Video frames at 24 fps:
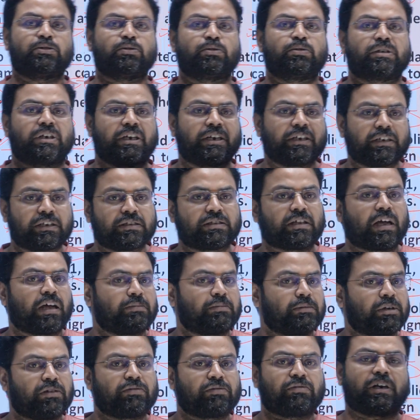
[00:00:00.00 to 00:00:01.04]
to train his
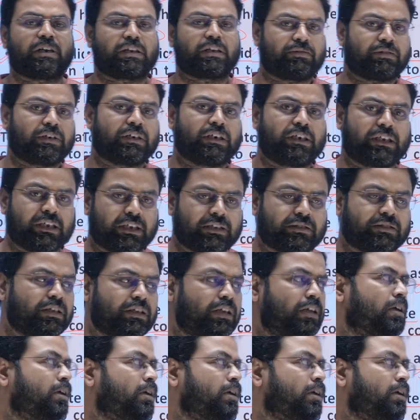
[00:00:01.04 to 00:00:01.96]
army and whatever it is.